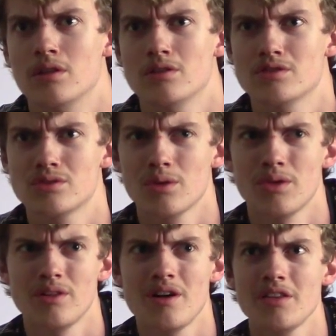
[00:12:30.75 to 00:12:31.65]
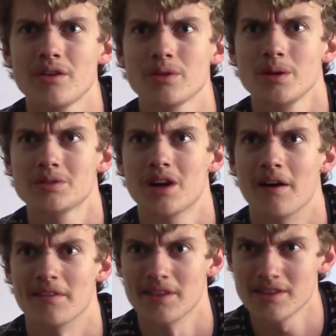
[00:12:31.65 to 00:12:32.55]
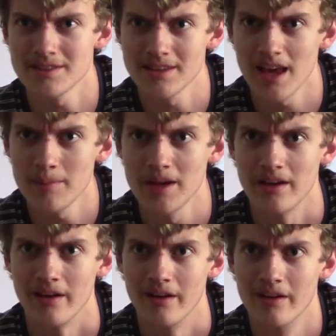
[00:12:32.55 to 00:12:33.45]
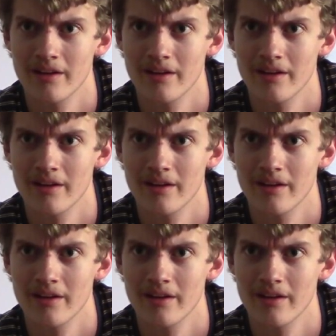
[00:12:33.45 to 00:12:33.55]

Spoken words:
Screw the law of the Krotons. They just came here.